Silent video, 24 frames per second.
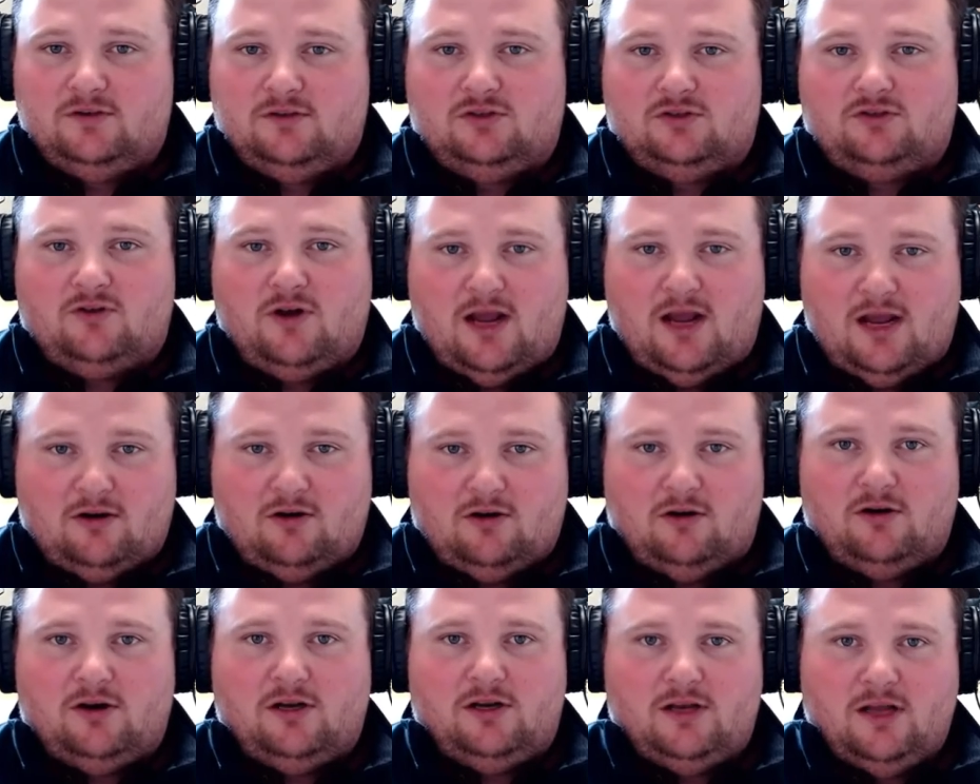a track
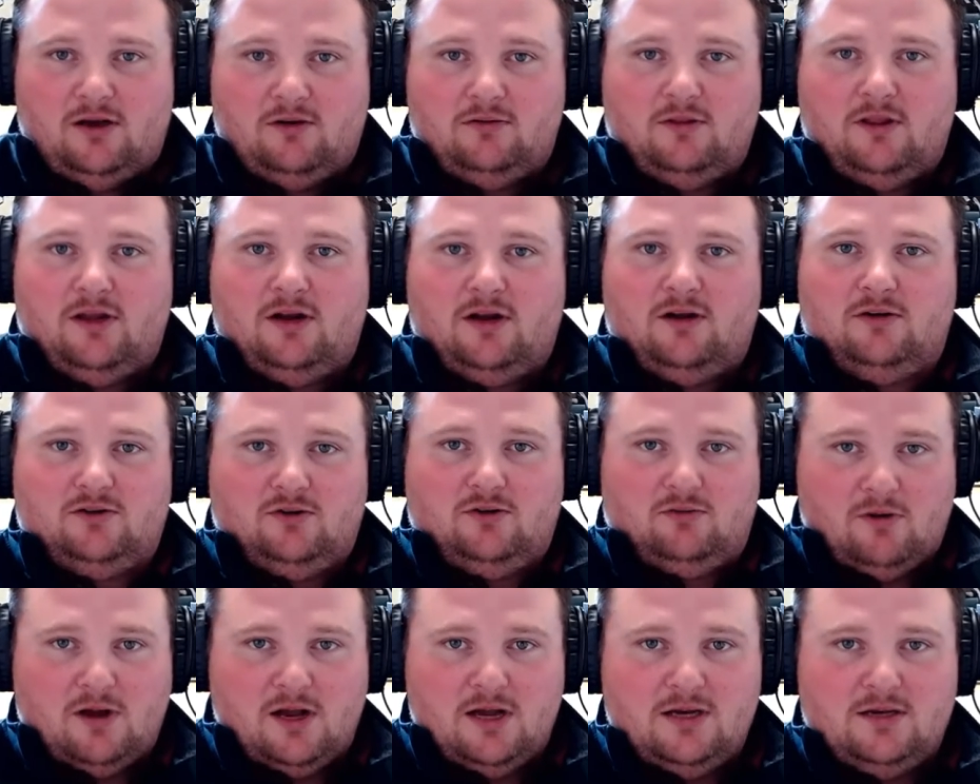already down there
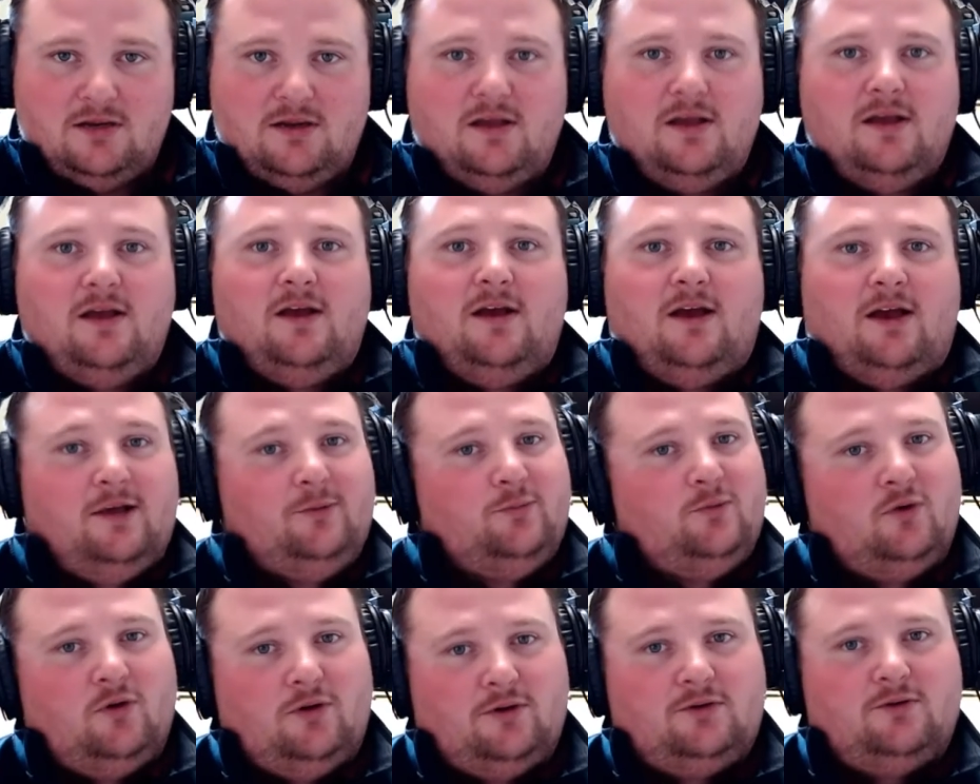to run,
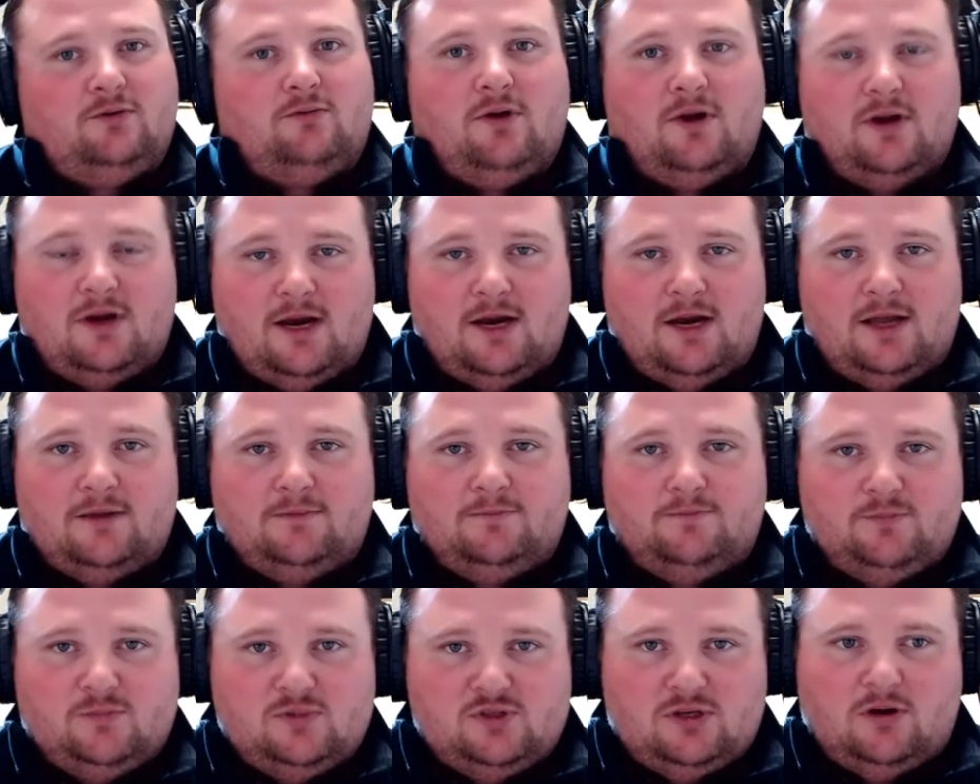I'm going to run on it.
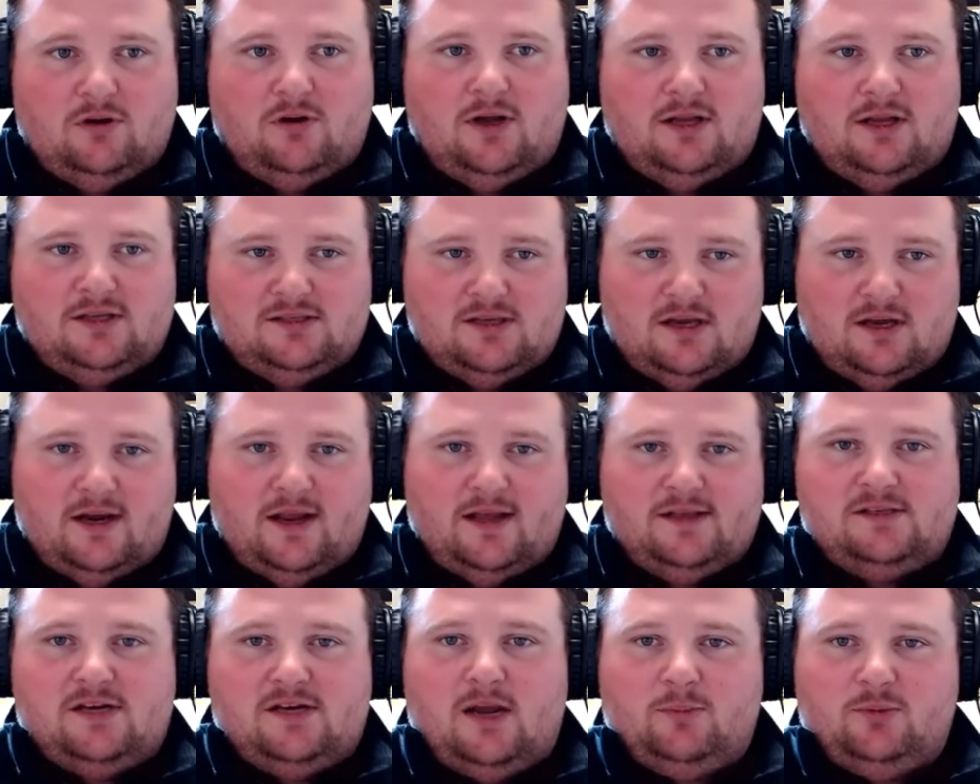So I saw it
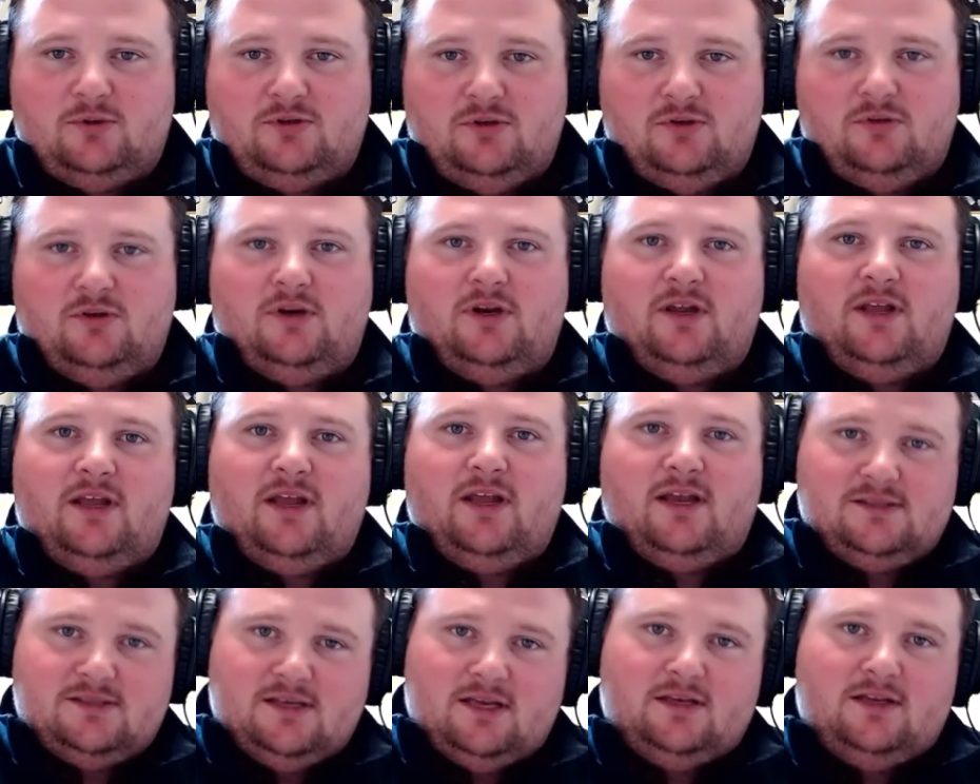as an
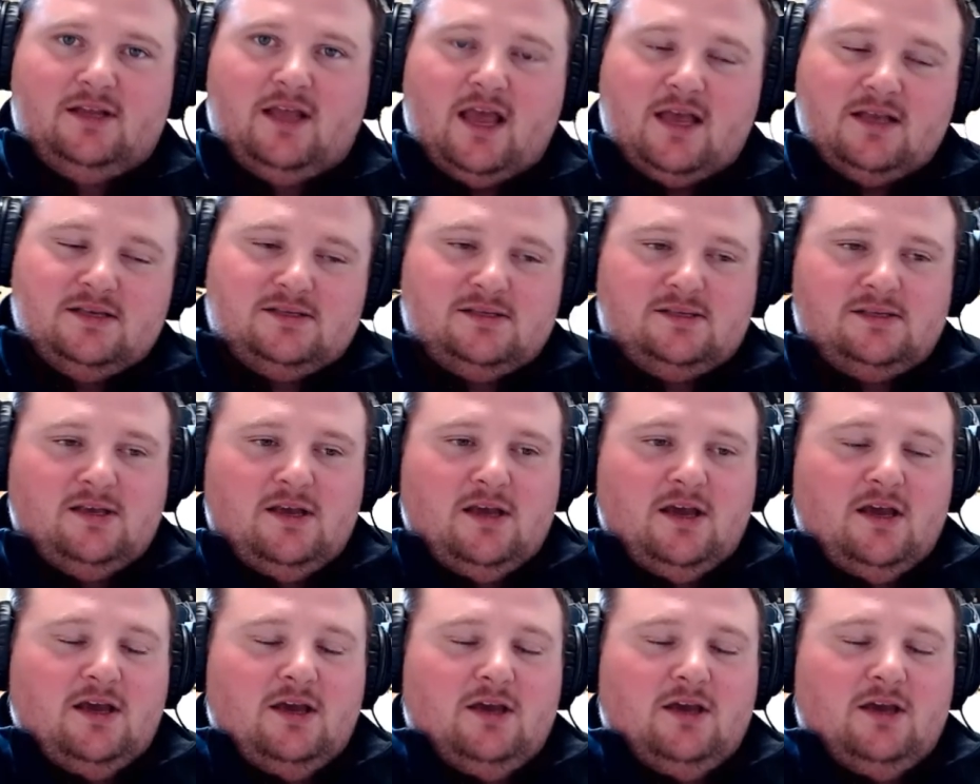opportunity. I said yes.